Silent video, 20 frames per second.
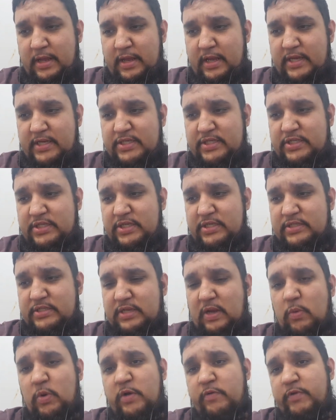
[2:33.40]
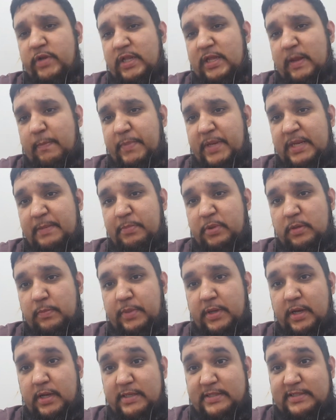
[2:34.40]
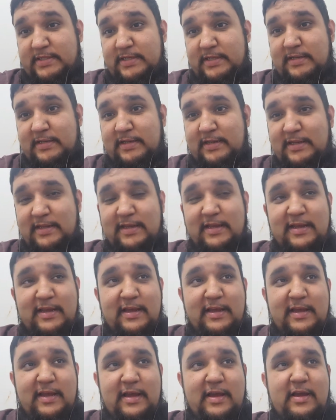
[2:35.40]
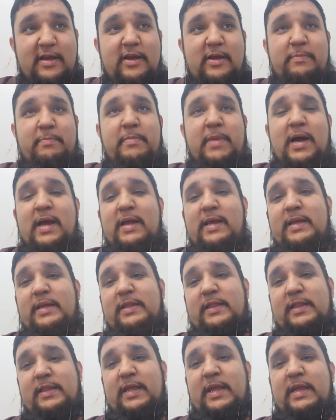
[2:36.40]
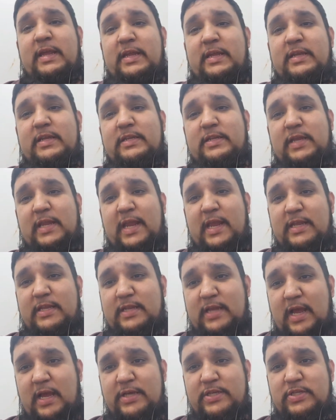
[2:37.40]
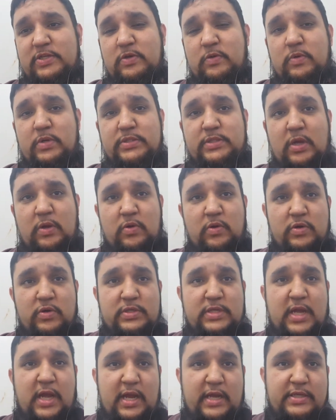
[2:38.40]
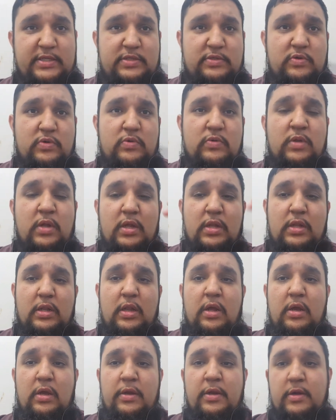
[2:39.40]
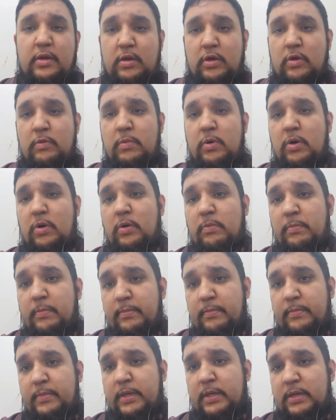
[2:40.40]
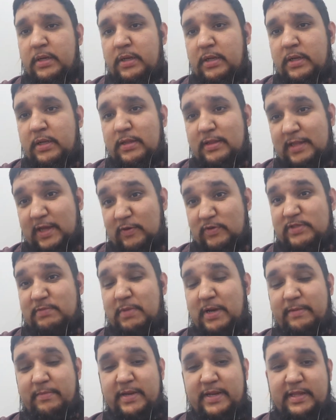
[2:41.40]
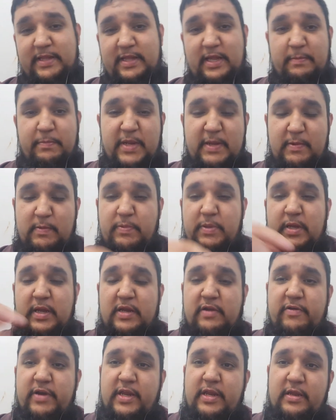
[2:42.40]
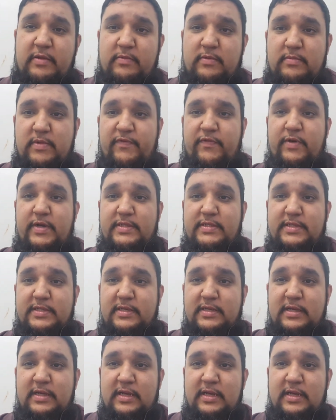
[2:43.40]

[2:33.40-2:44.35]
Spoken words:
It's just, I weren't really a people person. My thing to get to high school was I'll go to high school, learn, and come home. That was my main thing. Maybe play a cricket with my friends.